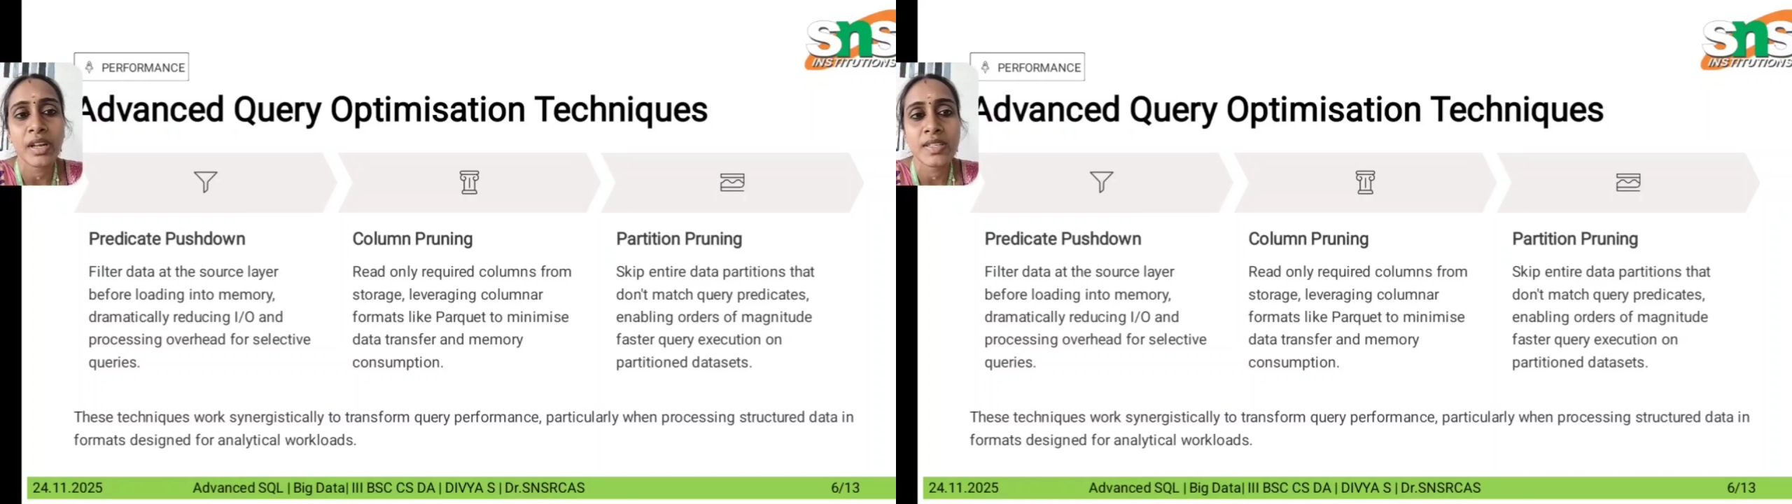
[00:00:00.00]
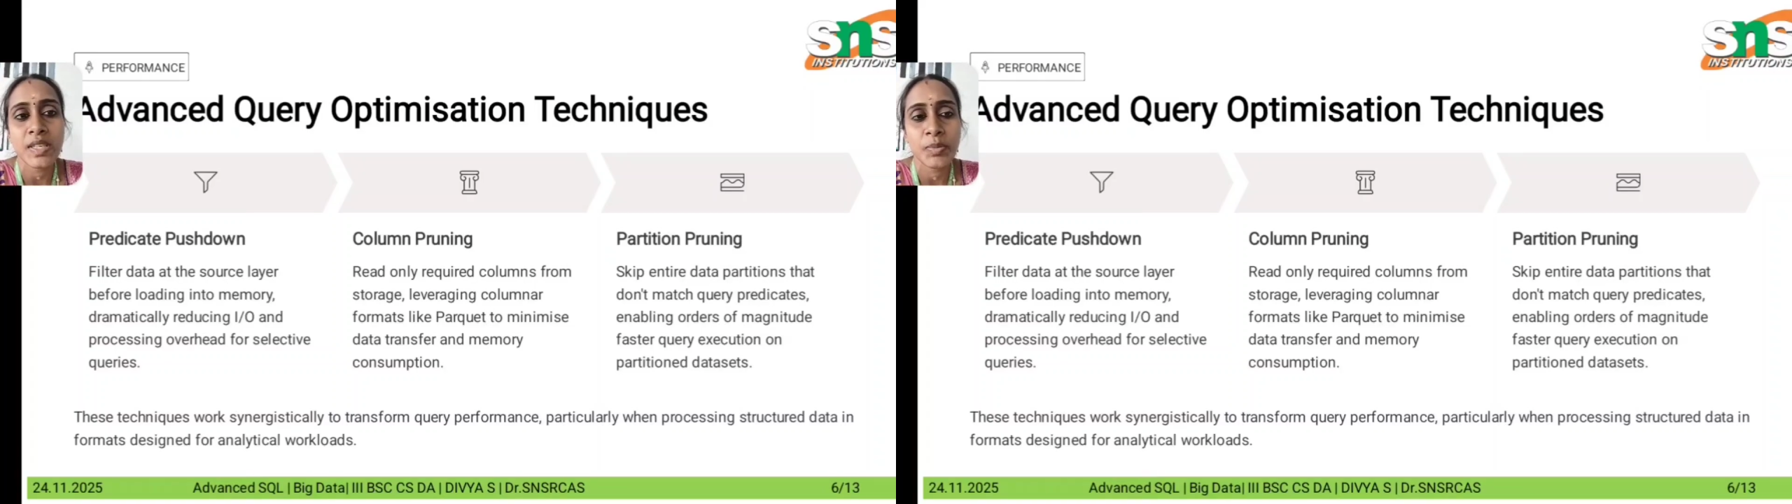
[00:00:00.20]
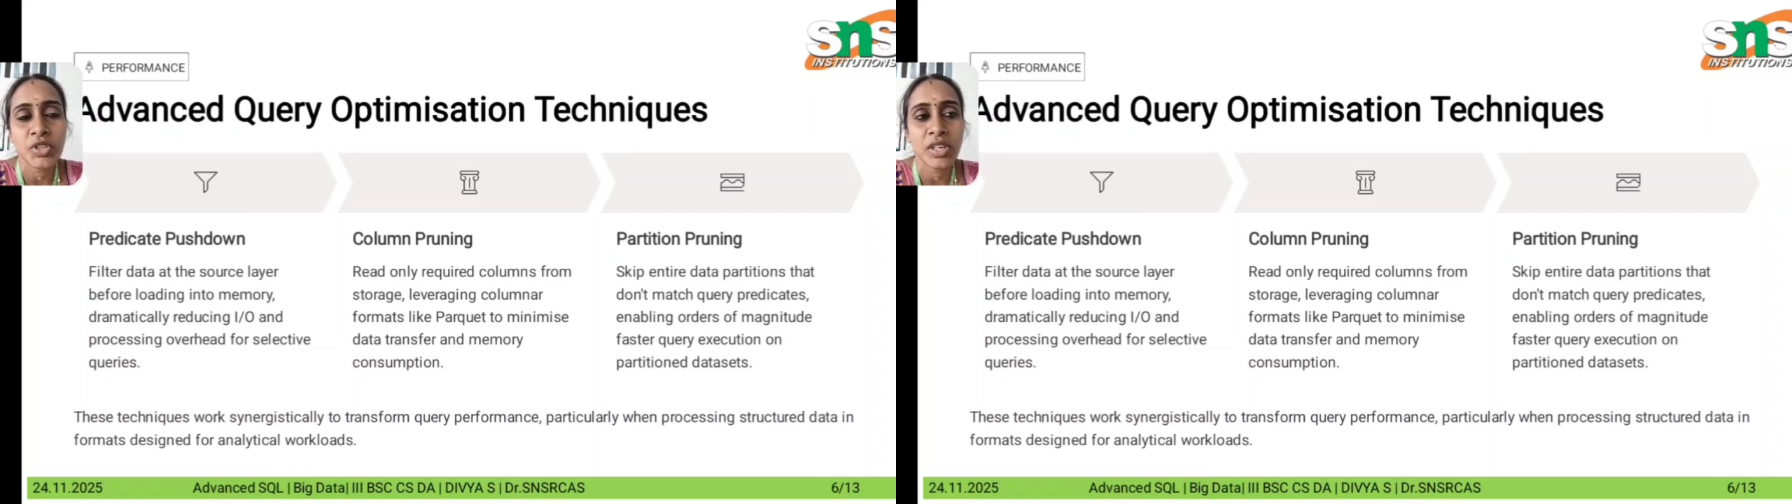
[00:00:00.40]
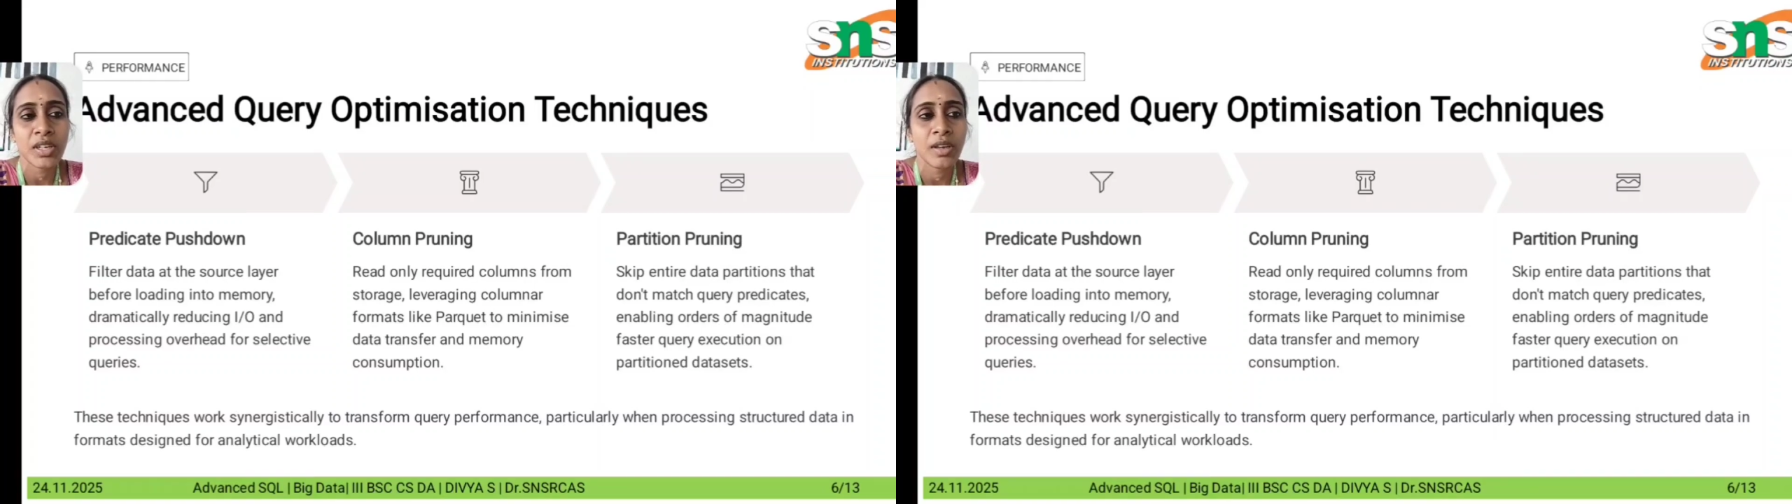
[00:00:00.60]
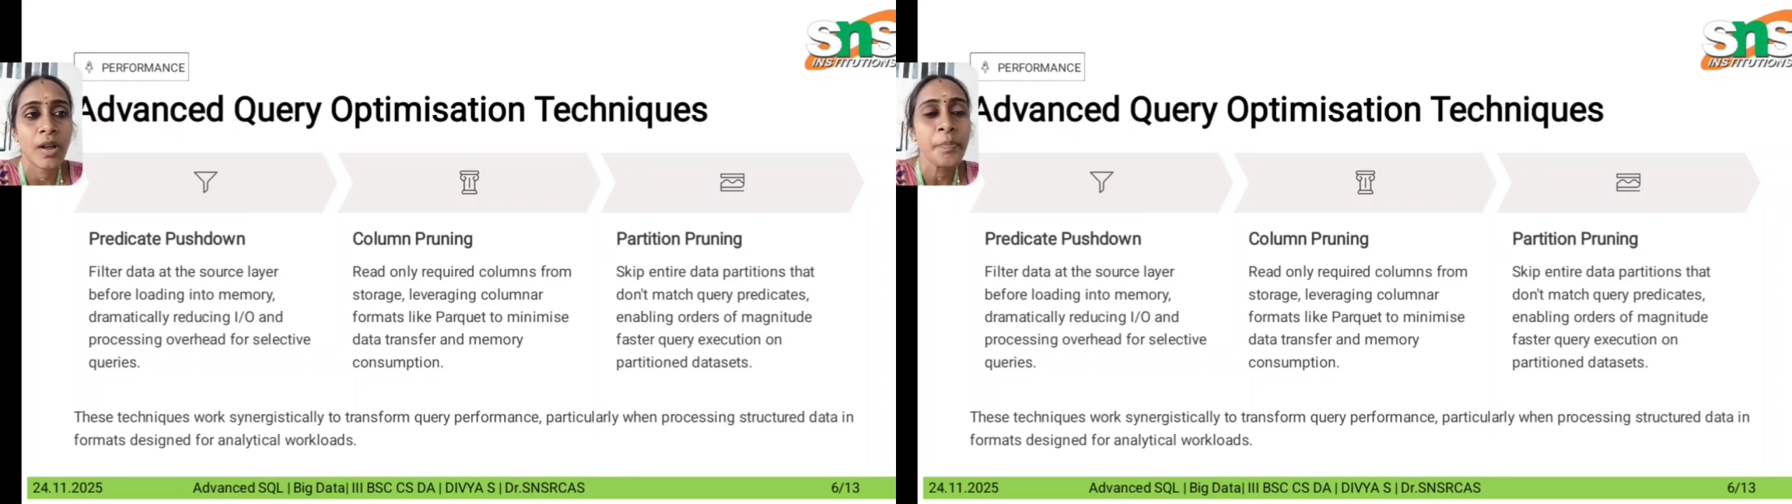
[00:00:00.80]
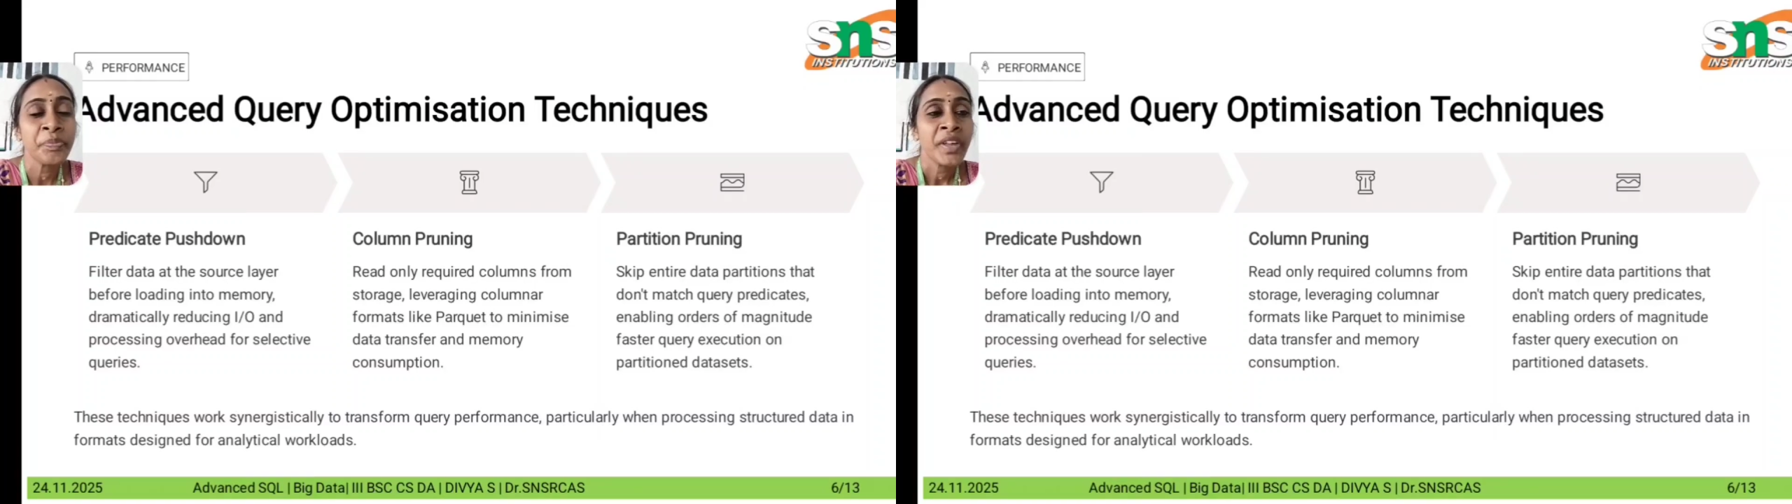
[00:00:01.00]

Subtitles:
consumption here.